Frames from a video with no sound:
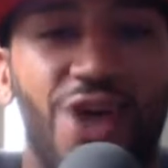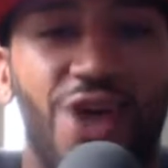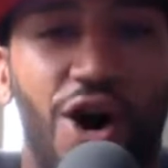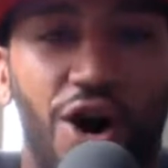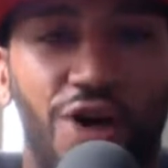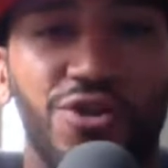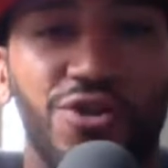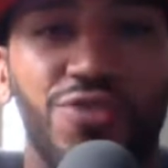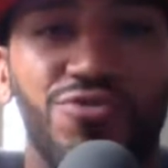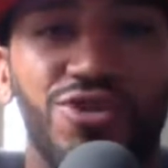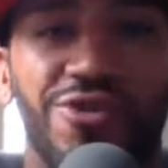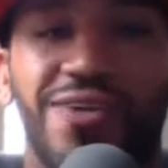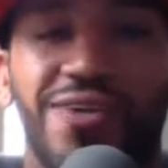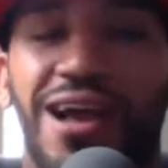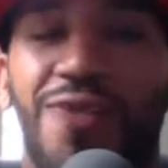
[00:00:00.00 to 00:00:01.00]
Aldo
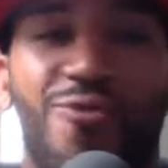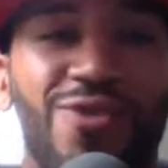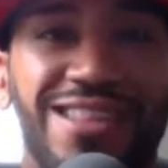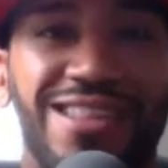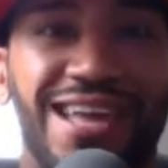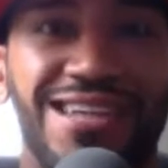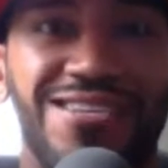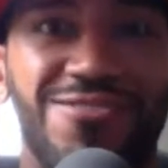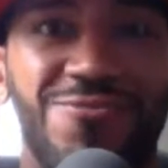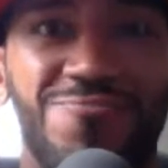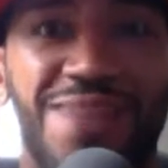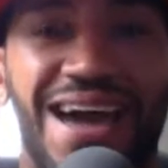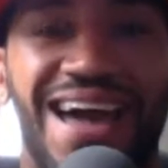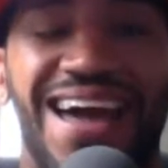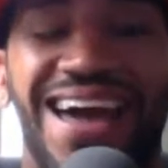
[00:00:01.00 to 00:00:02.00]
shirt. I wanted that so
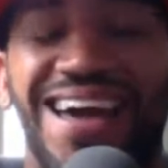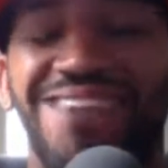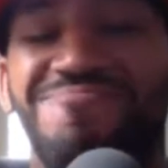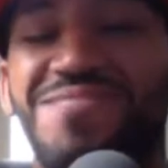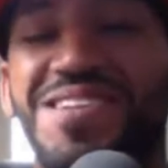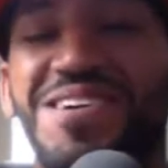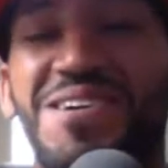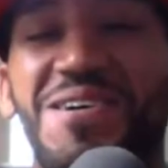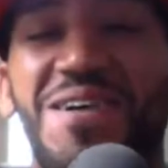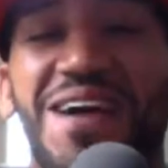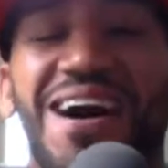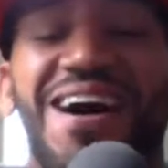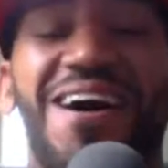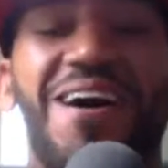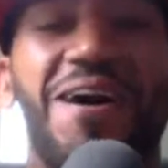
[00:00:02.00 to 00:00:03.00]
bad.
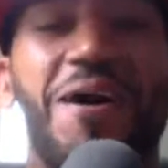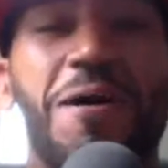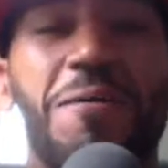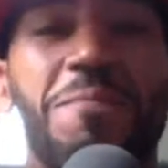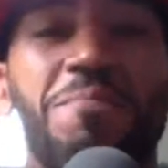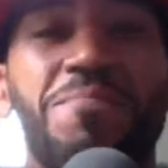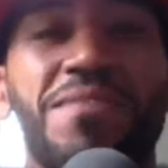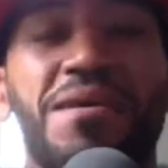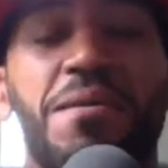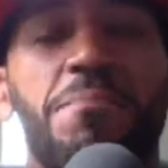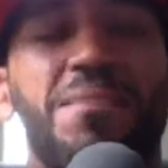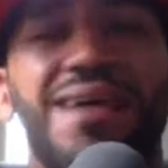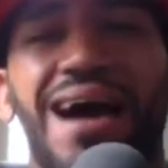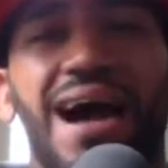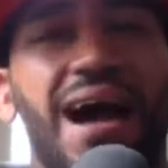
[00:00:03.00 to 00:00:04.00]
Um,
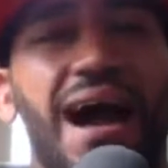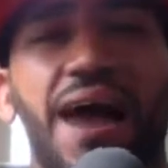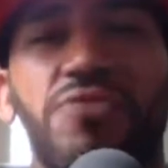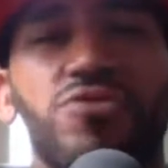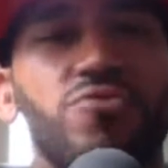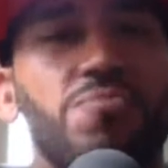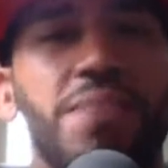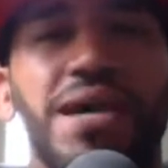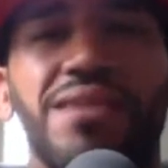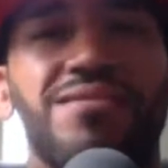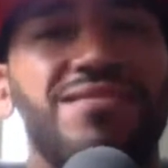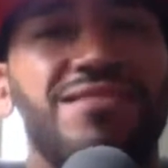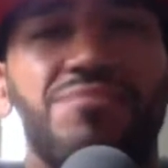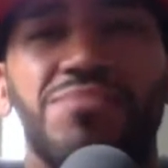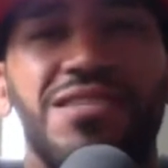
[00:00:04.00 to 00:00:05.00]
but how do you make
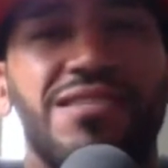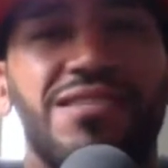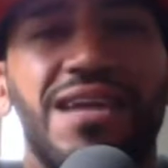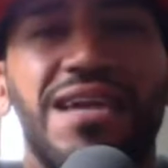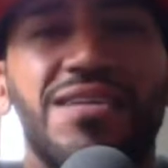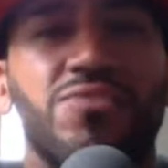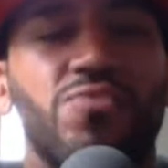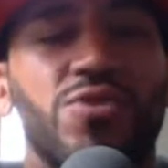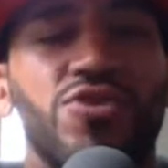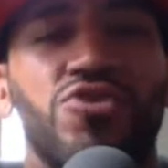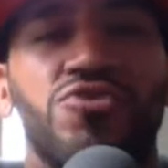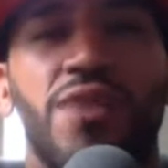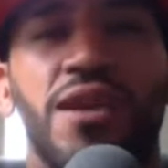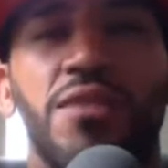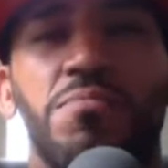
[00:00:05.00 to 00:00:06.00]
these mistakes when you're
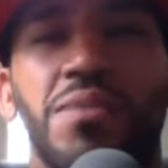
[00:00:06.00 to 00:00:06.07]
trying to be